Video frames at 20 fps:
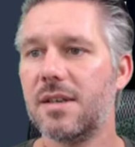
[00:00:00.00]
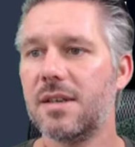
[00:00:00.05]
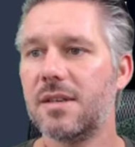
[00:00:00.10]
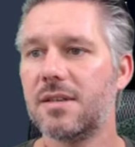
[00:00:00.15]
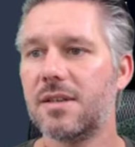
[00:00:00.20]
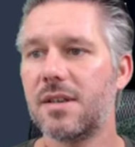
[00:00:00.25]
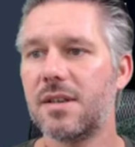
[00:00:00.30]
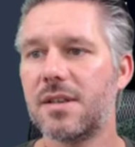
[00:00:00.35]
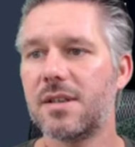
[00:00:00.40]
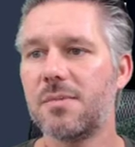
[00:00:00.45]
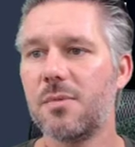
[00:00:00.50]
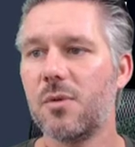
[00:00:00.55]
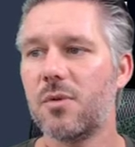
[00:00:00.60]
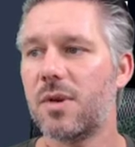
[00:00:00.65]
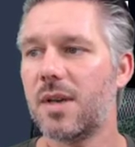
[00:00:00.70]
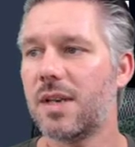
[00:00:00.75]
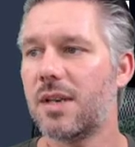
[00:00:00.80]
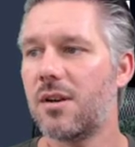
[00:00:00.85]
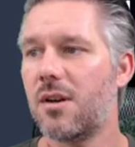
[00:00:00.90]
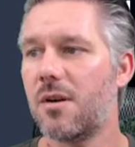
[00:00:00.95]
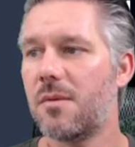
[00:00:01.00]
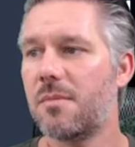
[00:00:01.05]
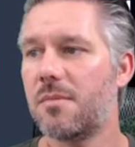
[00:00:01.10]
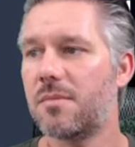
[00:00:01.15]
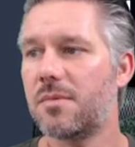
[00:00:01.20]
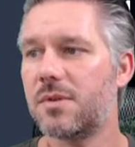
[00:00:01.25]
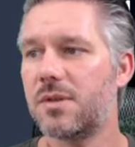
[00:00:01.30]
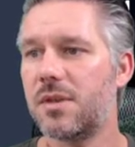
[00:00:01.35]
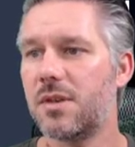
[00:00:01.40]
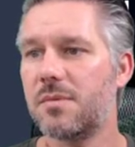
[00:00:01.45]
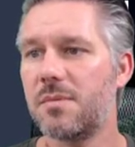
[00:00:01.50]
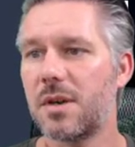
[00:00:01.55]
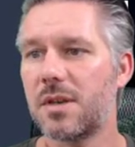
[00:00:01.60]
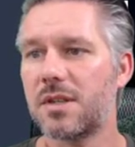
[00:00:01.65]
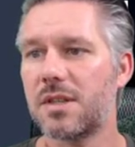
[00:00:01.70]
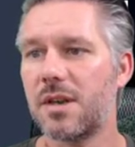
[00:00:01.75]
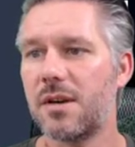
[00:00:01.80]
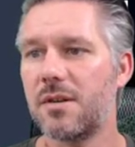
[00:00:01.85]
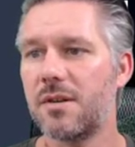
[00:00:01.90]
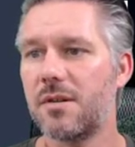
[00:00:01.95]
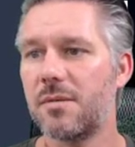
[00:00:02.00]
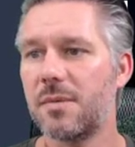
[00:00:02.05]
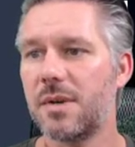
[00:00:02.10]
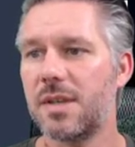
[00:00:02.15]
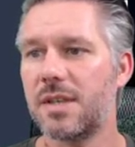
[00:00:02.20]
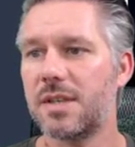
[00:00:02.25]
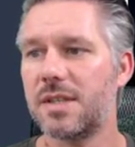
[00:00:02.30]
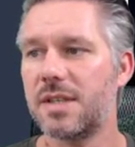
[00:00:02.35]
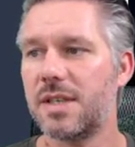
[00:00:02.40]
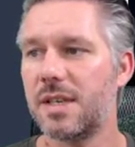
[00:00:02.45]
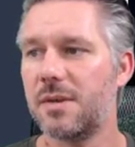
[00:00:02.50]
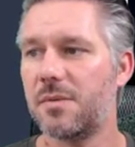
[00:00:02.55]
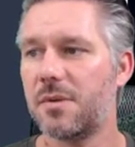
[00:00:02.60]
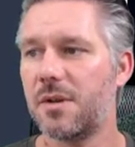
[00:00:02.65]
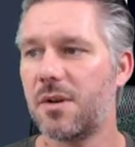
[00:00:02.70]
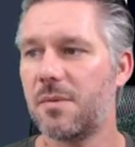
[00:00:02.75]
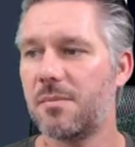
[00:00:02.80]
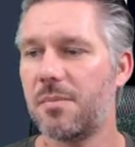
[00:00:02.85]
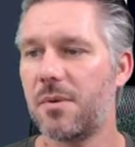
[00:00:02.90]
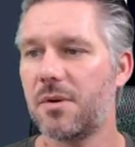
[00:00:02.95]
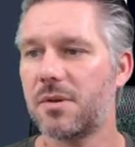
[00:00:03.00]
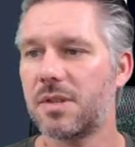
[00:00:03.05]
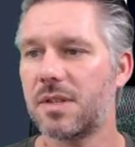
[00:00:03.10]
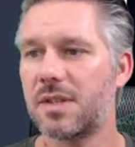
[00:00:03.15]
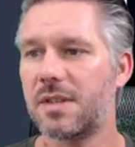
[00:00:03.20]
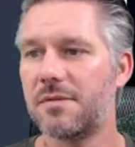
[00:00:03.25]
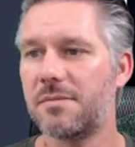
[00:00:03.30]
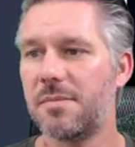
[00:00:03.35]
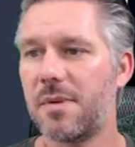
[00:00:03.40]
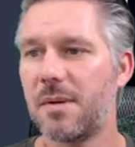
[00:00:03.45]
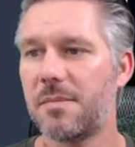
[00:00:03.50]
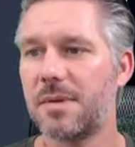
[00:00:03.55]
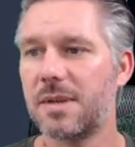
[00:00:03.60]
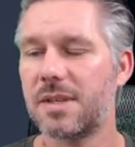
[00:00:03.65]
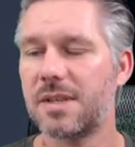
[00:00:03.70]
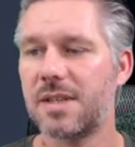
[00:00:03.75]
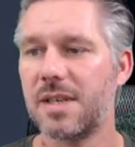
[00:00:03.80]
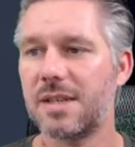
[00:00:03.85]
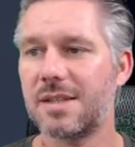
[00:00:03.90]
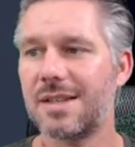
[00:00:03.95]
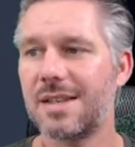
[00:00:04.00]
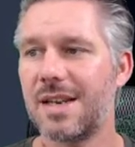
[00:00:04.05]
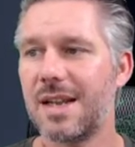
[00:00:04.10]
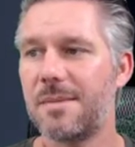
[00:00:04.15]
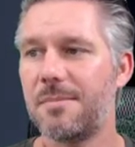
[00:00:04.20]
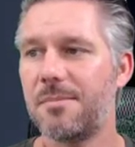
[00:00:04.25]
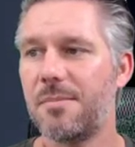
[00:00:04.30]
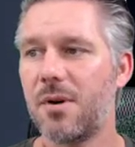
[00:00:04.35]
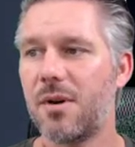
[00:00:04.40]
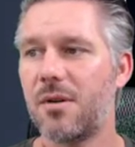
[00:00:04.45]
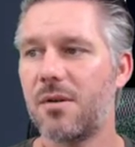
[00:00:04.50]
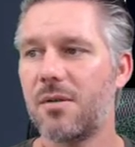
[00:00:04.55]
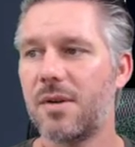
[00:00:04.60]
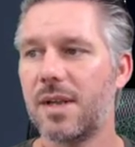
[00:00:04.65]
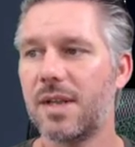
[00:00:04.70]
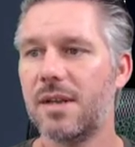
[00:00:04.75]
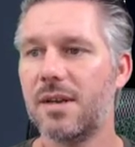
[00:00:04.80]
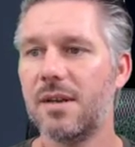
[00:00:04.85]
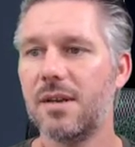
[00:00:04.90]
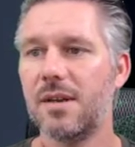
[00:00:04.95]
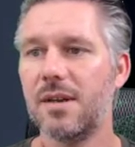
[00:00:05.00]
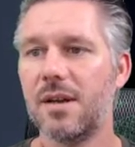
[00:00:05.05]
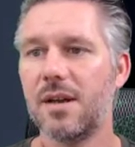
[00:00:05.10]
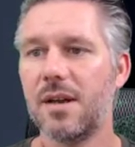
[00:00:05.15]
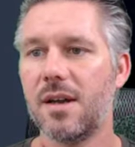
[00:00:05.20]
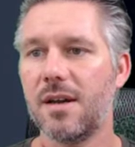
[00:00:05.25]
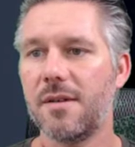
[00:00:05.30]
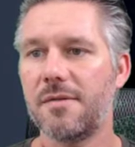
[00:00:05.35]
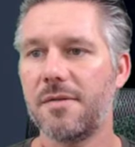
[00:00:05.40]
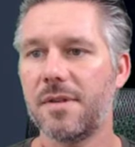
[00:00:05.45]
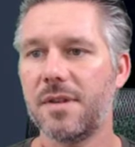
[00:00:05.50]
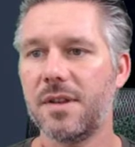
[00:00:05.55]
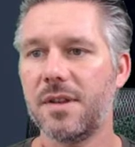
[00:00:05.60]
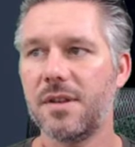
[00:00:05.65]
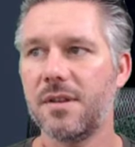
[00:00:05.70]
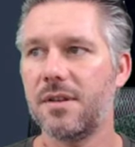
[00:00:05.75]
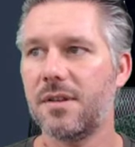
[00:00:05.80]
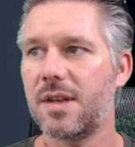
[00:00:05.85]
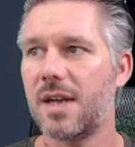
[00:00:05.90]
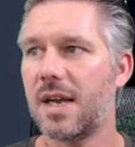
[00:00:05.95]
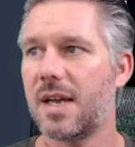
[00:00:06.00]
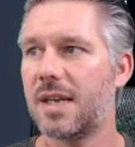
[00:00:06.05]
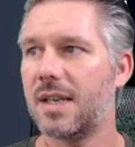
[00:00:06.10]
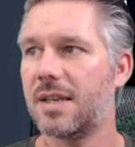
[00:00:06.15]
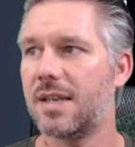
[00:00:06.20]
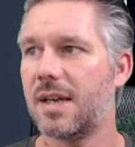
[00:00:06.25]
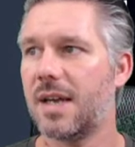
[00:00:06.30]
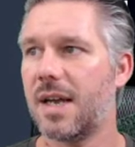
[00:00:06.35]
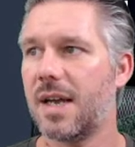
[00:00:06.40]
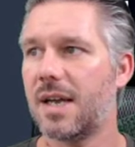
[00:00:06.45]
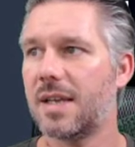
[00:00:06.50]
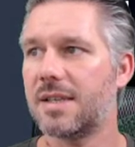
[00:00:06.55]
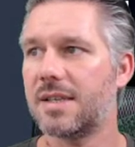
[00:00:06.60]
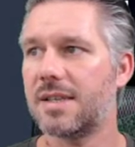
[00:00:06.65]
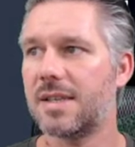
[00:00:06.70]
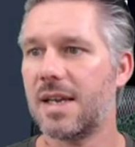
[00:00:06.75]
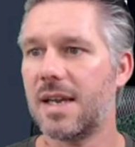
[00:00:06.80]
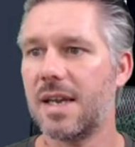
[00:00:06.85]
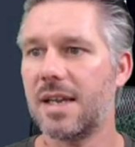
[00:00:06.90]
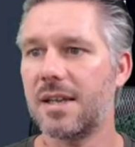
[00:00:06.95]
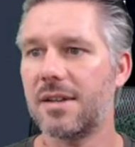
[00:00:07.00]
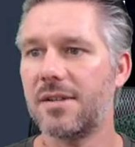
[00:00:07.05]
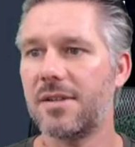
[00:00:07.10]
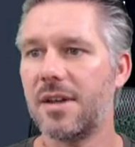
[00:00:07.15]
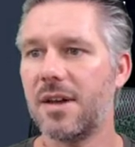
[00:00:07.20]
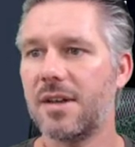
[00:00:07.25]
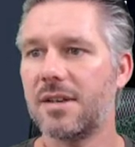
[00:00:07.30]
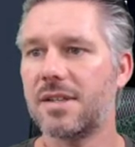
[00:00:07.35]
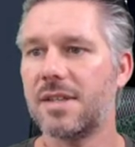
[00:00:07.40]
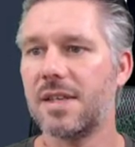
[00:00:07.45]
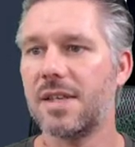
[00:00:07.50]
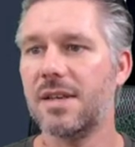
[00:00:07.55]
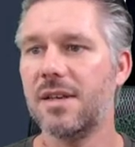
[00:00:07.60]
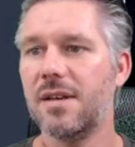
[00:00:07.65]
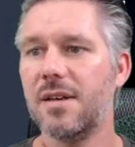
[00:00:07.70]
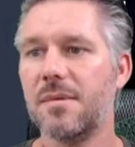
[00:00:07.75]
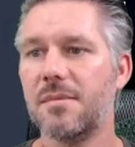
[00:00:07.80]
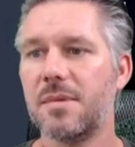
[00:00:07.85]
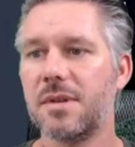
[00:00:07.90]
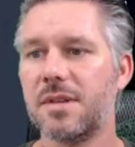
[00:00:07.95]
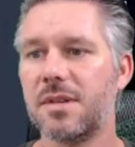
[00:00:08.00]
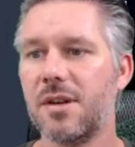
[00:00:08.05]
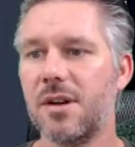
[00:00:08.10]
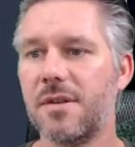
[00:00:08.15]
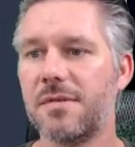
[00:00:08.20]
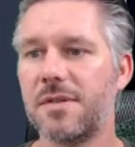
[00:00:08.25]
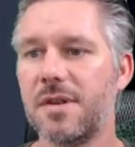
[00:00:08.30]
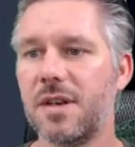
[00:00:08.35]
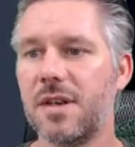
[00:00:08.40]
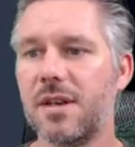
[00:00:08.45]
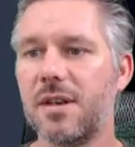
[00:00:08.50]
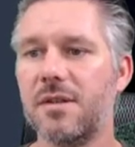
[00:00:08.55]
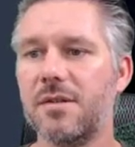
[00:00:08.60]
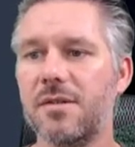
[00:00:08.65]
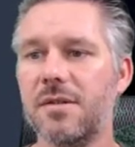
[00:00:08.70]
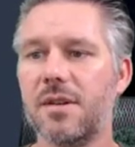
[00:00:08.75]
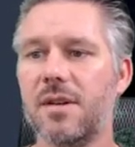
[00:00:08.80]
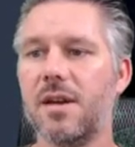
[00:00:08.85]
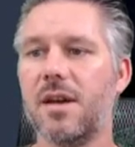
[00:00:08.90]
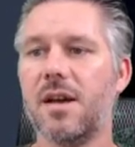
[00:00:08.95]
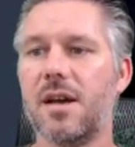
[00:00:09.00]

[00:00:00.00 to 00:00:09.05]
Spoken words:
So this morning, not too much going on. We can see we've got positive public sector net borrowing for the UK at 8:30 this afternoon.